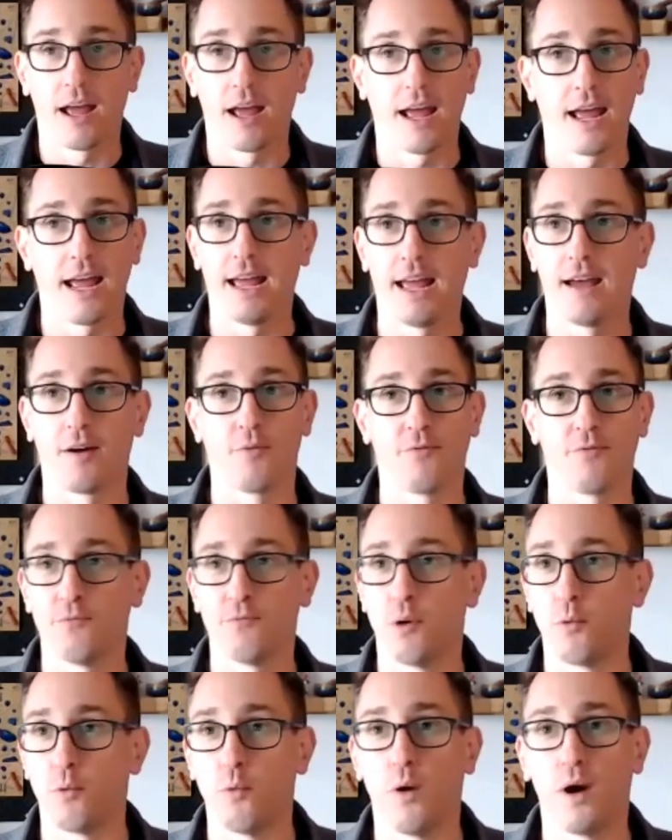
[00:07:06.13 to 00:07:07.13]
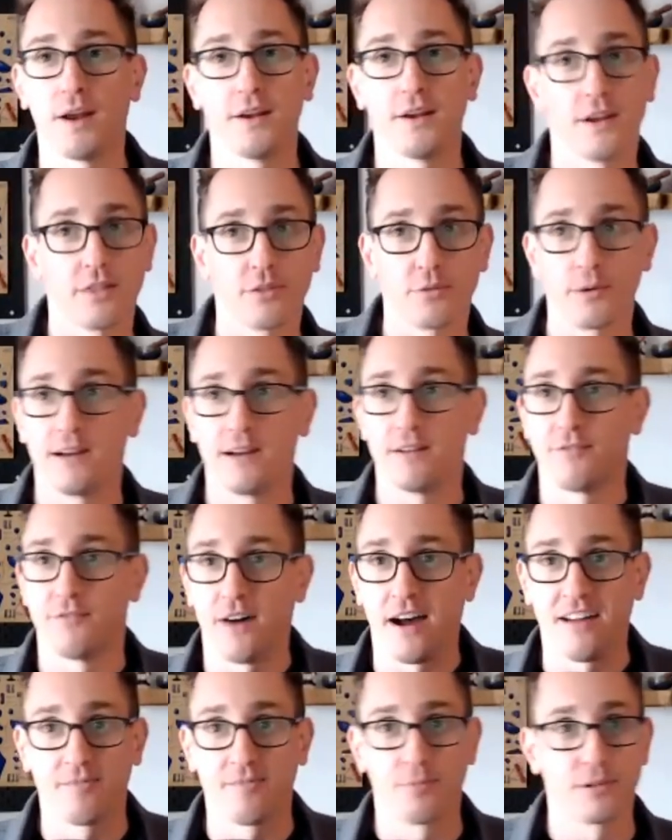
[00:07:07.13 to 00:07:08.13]
a, a one to three to
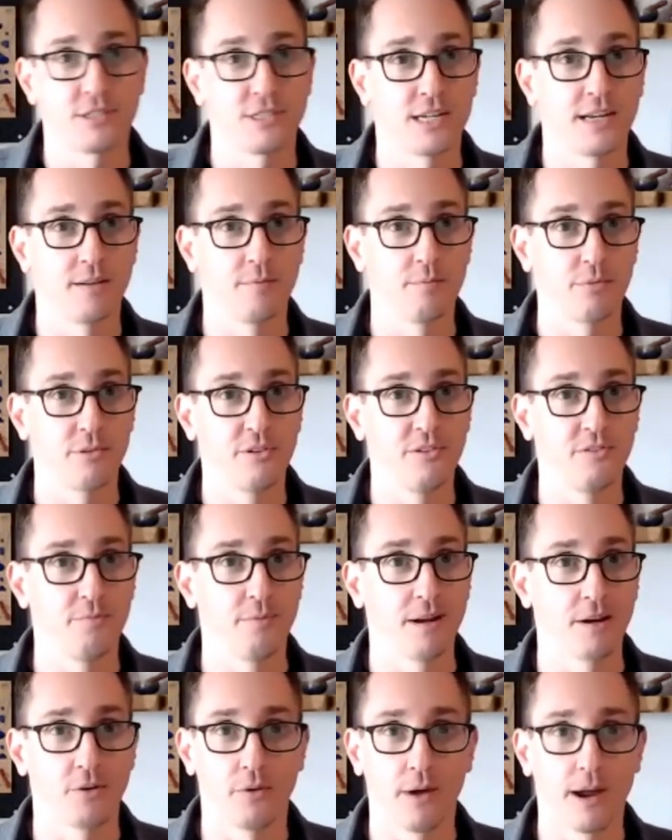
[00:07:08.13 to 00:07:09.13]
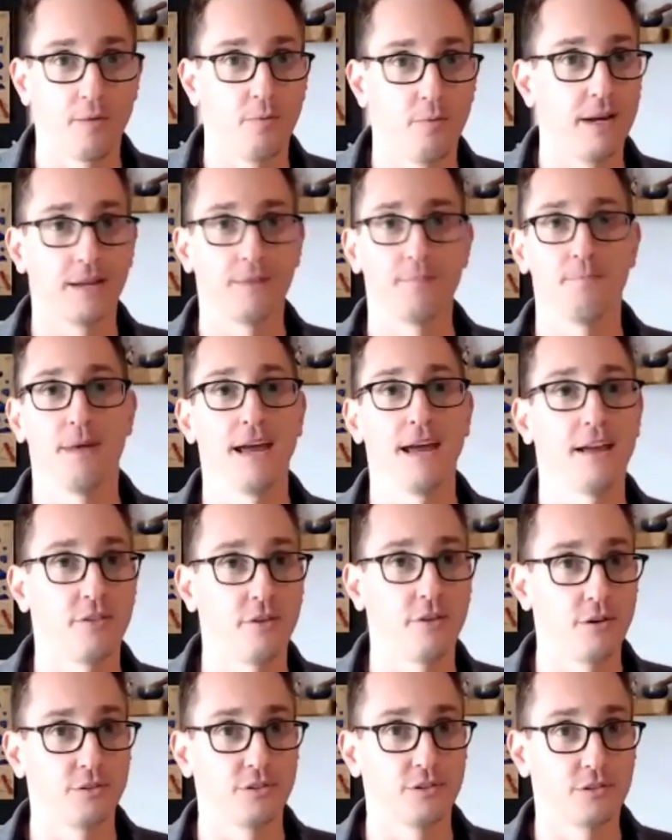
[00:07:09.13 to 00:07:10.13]
five percent improvement. Great. We can make
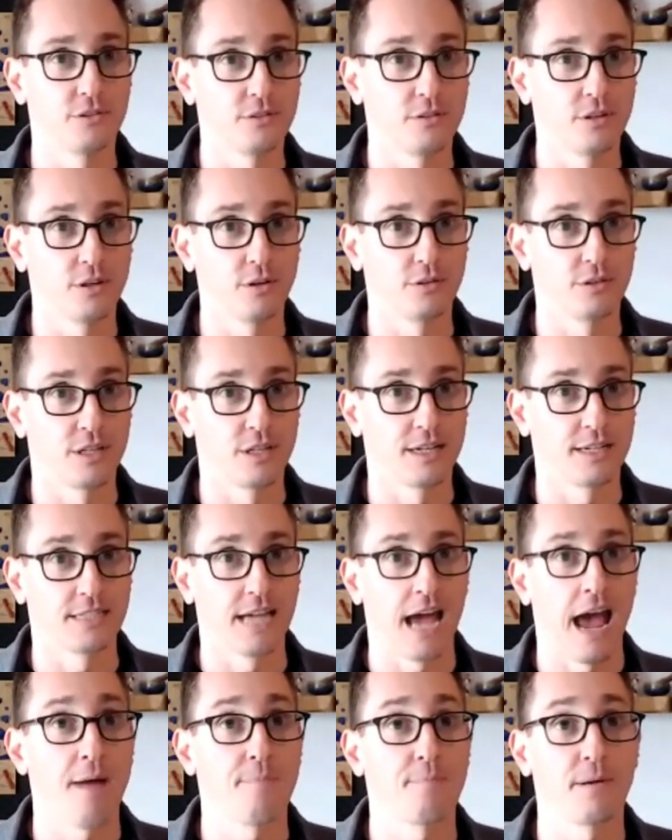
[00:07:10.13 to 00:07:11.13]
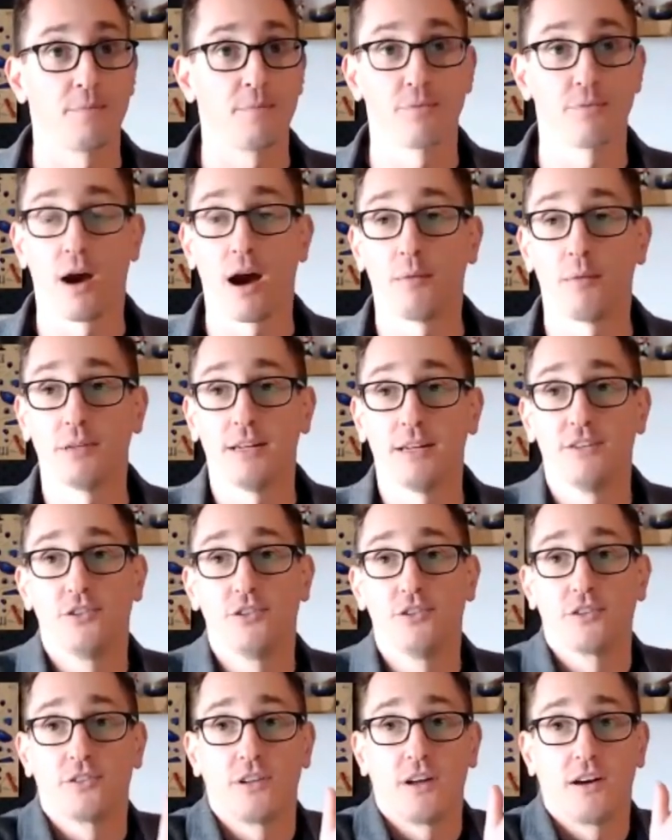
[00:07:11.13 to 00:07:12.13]
those, those things happen, probably
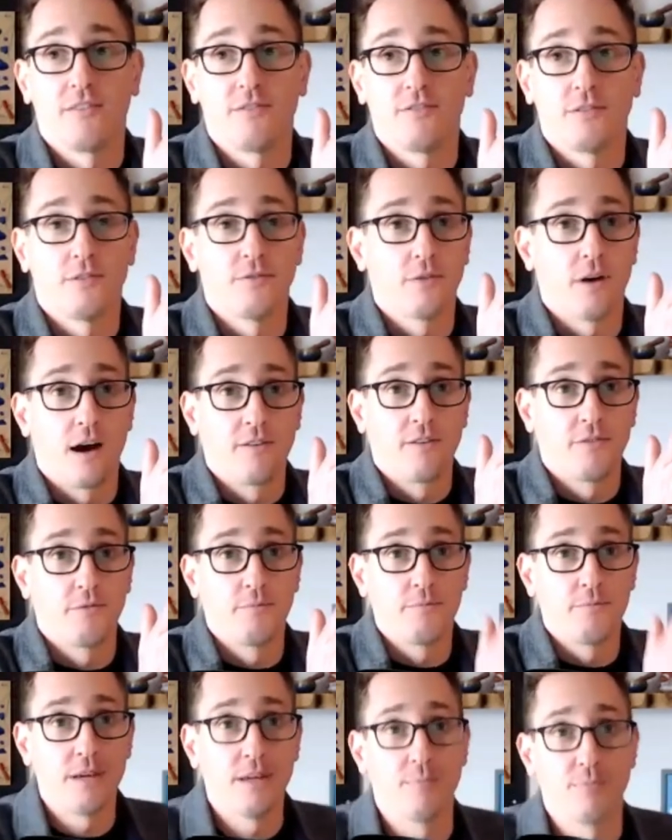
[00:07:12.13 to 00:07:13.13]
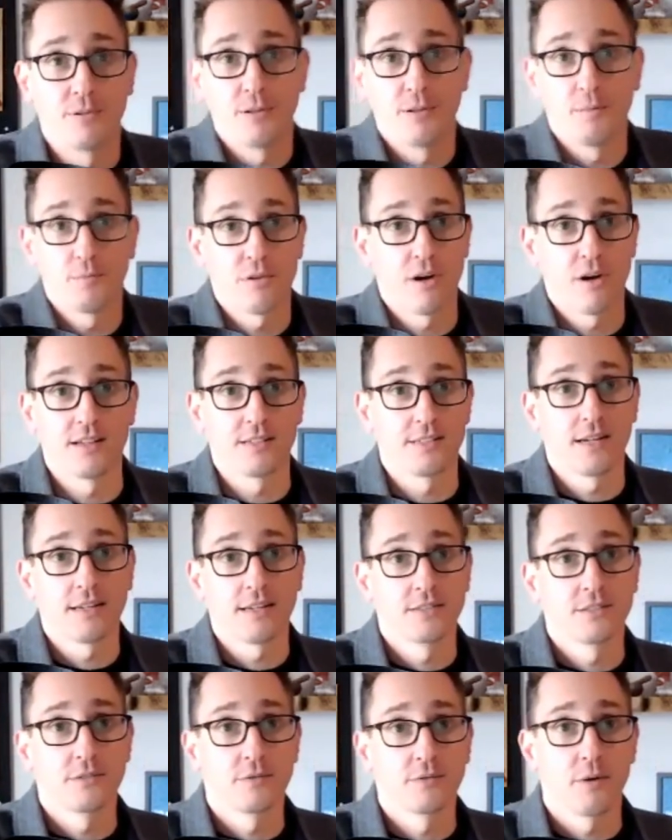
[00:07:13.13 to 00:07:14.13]
just off of, off of people and
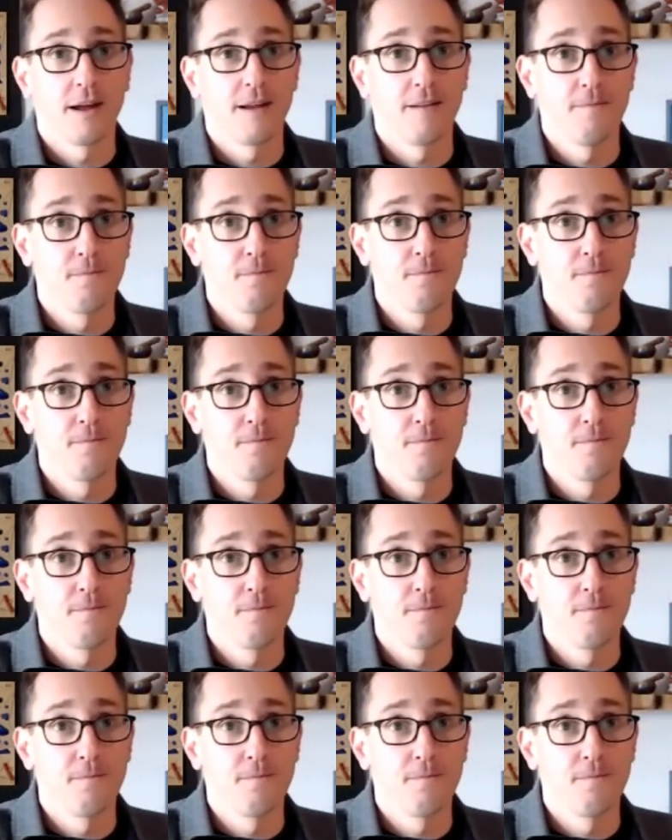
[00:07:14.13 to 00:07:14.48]
process, right?